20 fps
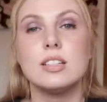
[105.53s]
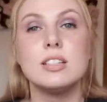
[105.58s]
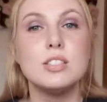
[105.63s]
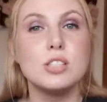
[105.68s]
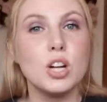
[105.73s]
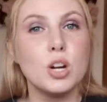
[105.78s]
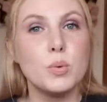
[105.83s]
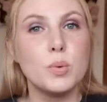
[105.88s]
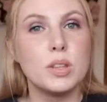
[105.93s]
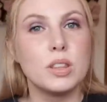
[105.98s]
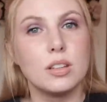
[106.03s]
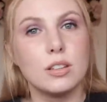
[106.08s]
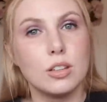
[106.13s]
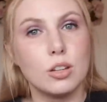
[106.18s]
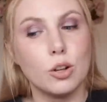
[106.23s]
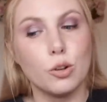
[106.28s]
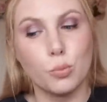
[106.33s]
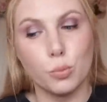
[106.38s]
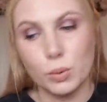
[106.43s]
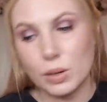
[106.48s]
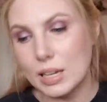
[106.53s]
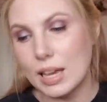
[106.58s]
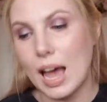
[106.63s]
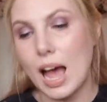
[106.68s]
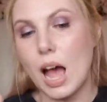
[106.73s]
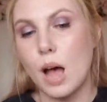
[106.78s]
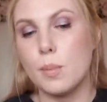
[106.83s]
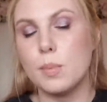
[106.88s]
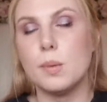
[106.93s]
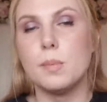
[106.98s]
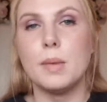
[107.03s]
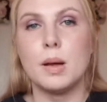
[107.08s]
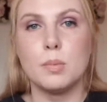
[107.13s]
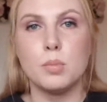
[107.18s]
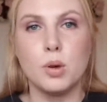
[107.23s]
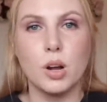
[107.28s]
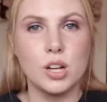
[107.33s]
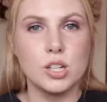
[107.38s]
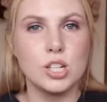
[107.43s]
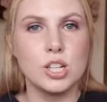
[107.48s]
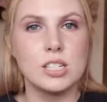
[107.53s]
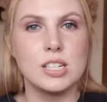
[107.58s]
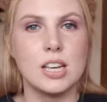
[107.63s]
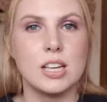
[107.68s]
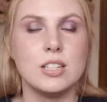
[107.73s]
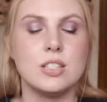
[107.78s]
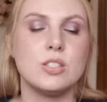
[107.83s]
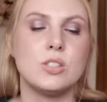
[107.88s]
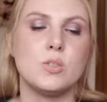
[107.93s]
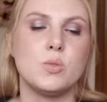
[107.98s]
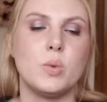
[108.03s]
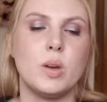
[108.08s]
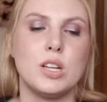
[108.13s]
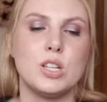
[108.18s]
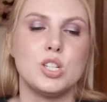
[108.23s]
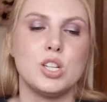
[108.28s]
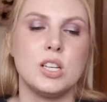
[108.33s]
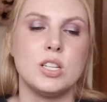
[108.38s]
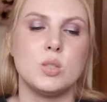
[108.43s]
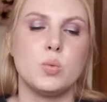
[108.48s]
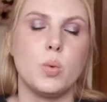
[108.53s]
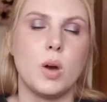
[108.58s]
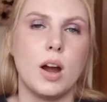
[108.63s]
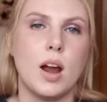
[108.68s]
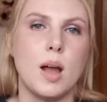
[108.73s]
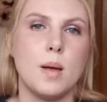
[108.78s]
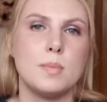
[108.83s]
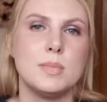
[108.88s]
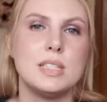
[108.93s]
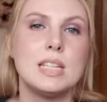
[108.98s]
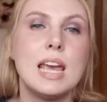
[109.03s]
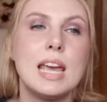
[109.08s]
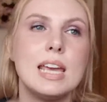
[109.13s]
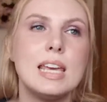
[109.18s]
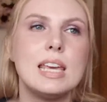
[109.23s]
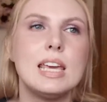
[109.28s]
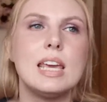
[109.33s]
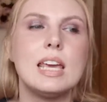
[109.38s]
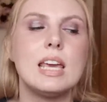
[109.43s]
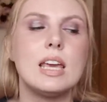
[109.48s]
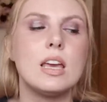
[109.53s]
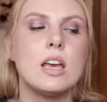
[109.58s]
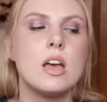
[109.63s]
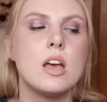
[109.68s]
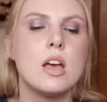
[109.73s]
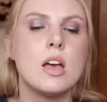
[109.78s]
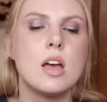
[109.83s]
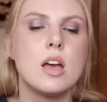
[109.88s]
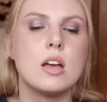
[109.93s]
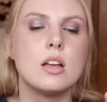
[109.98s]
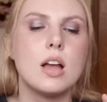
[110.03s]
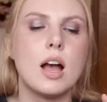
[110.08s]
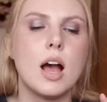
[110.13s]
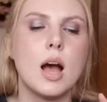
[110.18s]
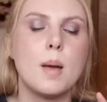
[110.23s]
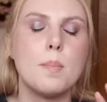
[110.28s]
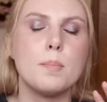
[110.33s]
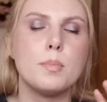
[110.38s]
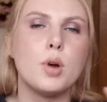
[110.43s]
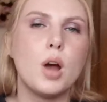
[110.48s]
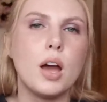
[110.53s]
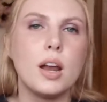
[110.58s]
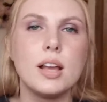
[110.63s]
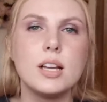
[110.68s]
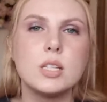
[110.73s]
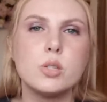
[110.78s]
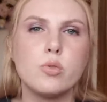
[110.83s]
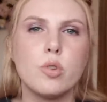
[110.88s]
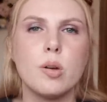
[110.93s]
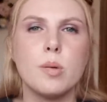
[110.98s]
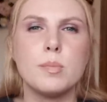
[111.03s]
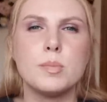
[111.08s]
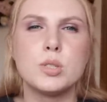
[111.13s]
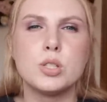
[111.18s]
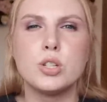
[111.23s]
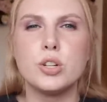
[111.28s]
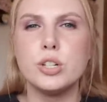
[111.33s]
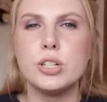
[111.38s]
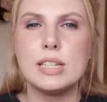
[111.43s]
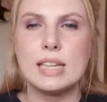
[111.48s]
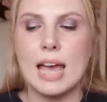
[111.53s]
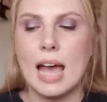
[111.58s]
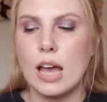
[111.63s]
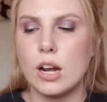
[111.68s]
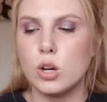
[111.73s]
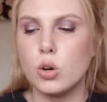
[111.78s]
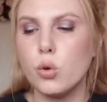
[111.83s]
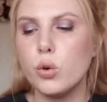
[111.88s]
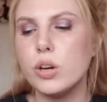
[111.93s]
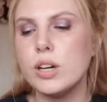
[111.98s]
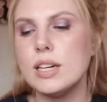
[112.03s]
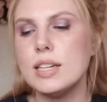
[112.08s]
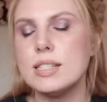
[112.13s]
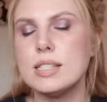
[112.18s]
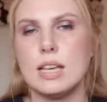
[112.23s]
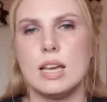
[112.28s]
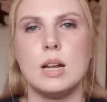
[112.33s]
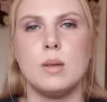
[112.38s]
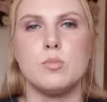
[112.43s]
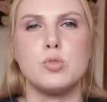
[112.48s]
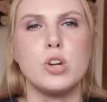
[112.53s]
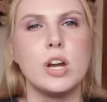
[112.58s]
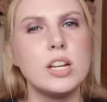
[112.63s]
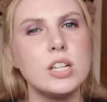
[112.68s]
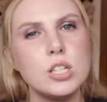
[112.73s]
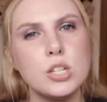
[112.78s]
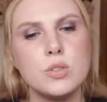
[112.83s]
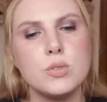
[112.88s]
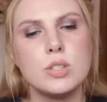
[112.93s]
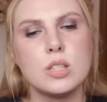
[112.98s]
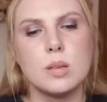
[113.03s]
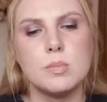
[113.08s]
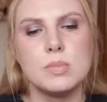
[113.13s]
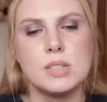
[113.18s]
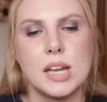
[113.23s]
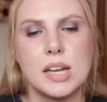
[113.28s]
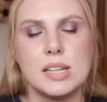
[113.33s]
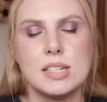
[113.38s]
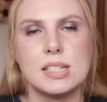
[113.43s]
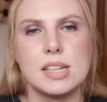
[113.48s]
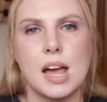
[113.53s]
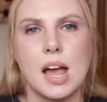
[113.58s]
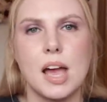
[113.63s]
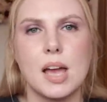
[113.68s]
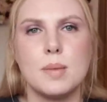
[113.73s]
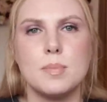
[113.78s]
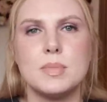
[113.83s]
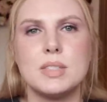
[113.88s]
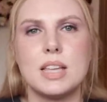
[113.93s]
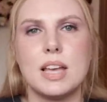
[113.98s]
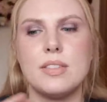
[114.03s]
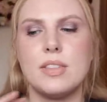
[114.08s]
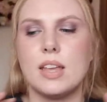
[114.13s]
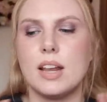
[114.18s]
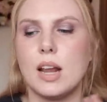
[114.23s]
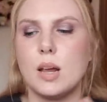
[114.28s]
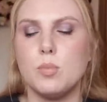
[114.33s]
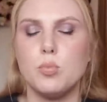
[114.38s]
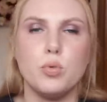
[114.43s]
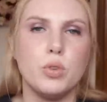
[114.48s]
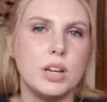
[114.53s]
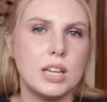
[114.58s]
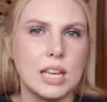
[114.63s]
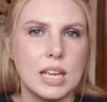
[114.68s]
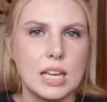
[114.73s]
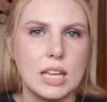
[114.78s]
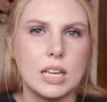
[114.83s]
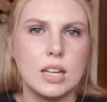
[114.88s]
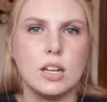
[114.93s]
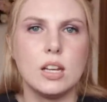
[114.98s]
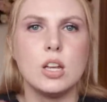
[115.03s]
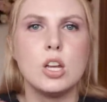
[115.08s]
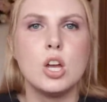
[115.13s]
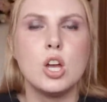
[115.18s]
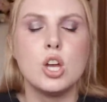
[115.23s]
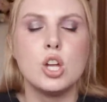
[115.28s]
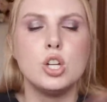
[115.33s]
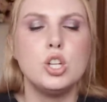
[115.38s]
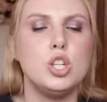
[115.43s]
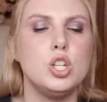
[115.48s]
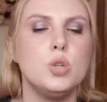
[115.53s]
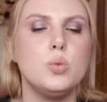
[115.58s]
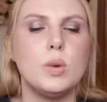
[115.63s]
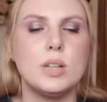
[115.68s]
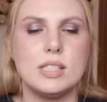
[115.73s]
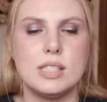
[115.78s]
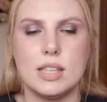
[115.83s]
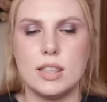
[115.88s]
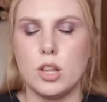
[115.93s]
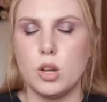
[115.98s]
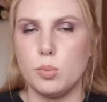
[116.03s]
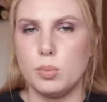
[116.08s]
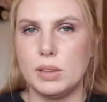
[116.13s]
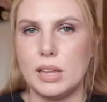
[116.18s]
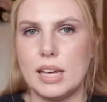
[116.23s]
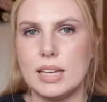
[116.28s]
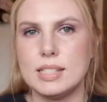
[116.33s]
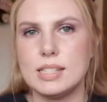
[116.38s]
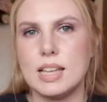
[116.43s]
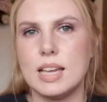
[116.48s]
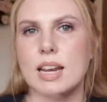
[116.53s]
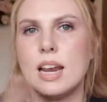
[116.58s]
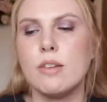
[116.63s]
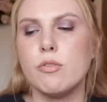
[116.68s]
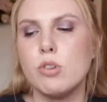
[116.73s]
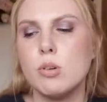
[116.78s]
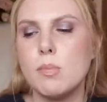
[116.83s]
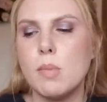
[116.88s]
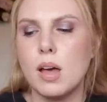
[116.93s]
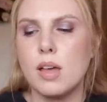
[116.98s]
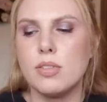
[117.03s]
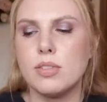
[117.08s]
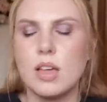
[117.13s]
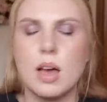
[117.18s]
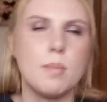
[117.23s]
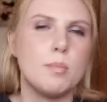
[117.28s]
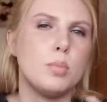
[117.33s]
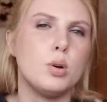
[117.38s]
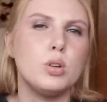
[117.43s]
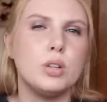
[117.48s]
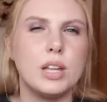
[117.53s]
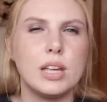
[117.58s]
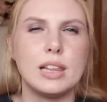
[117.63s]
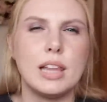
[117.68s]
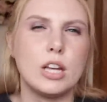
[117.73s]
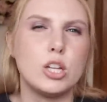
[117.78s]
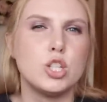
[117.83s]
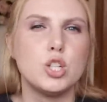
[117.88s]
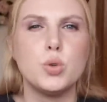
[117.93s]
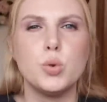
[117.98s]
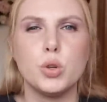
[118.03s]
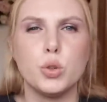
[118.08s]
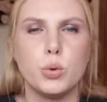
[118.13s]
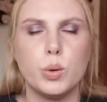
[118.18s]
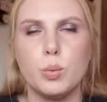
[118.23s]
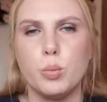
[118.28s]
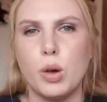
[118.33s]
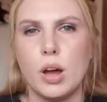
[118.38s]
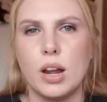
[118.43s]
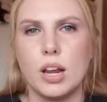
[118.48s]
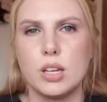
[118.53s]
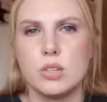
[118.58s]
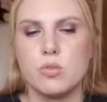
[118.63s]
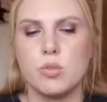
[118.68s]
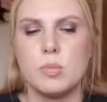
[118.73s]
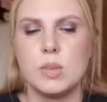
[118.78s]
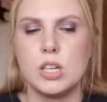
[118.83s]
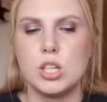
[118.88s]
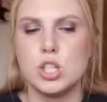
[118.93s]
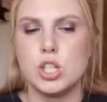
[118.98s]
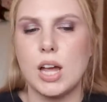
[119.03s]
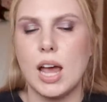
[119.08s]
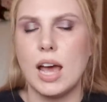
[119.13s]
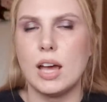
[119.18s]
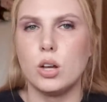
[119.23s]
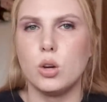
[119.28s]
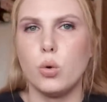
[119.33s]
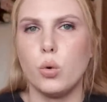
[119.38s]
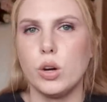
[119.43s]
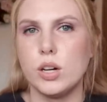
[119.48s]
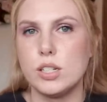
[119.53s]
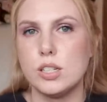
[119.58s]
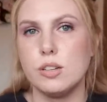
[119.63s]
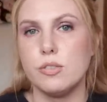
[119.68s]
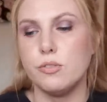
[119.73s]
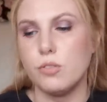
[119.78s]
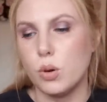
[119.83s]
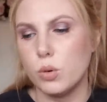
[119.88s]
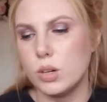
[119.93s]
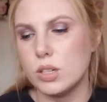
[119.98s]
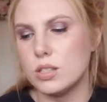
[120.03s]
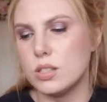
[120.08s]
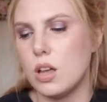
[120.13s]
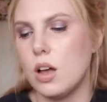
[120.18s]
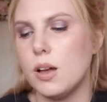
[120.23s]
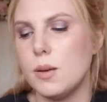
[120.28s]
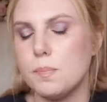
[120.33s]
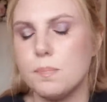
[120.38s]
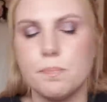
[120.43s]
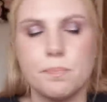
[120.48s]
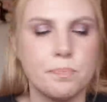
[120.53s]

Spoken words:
Let's start with a little recap. My project Hit and Switch is where I'm taking products from certain categories and I'm trying to use them 10 times and then I bring in new ones in their place. And every month I'm pulling like two or three products from each category to focus on.